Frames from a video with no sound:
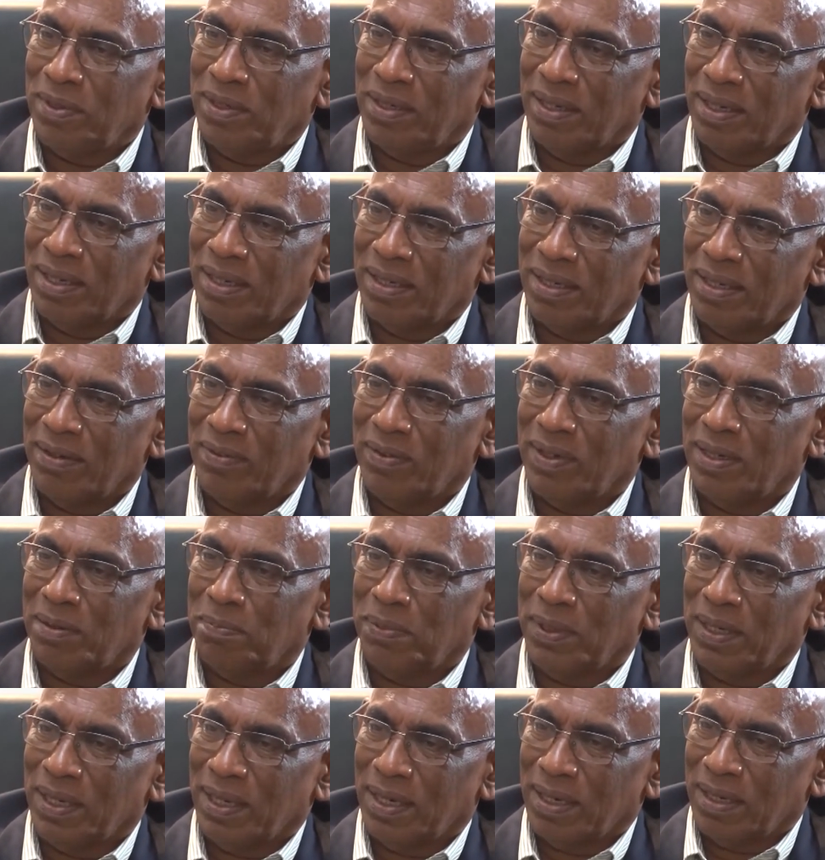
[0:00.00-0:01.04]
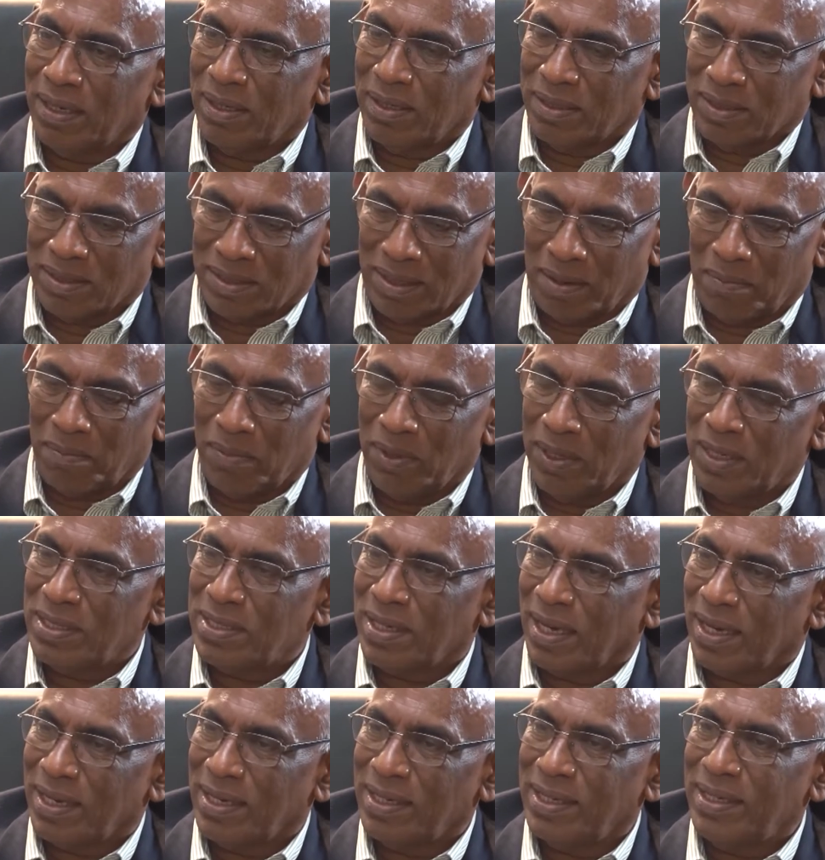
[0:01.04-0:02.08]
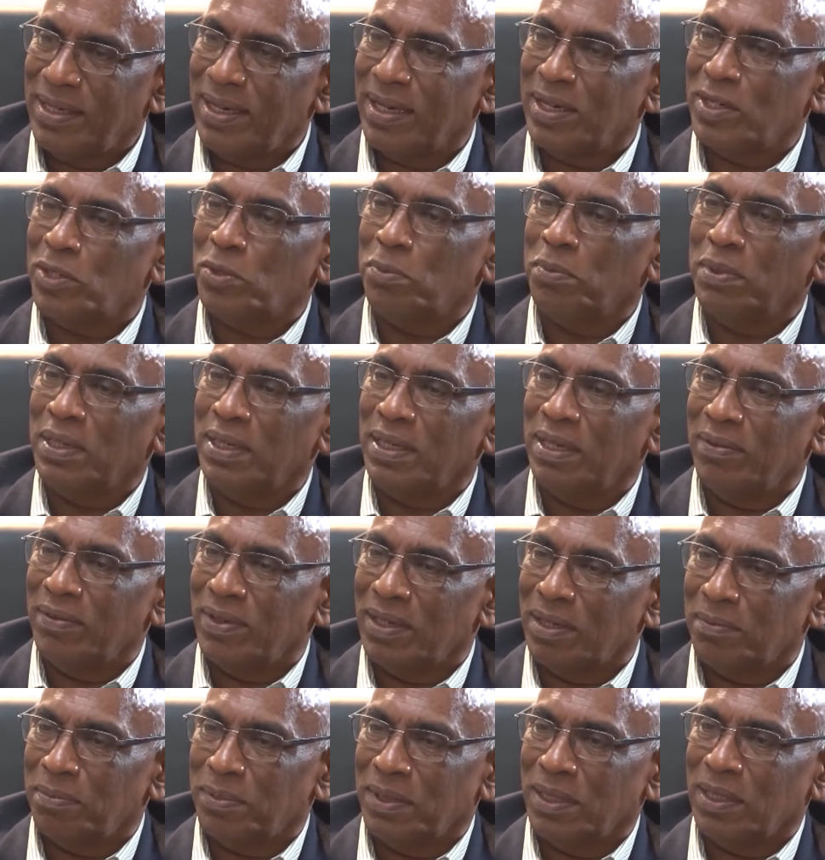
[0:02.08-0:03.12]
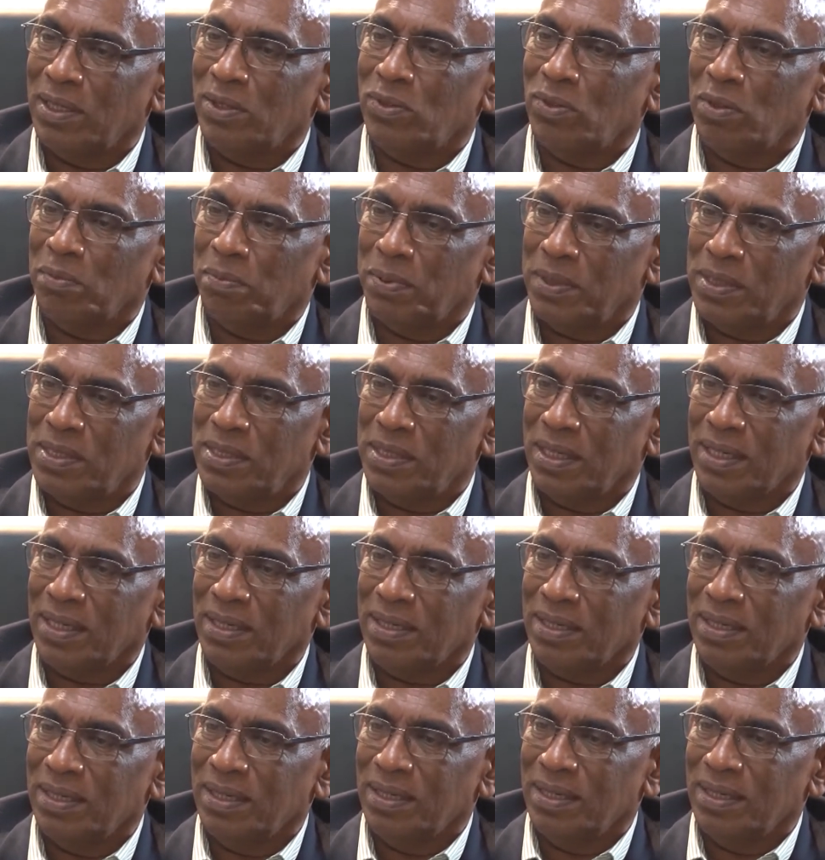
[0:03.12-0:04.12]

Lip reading: developing somebody's idea to be developed into a project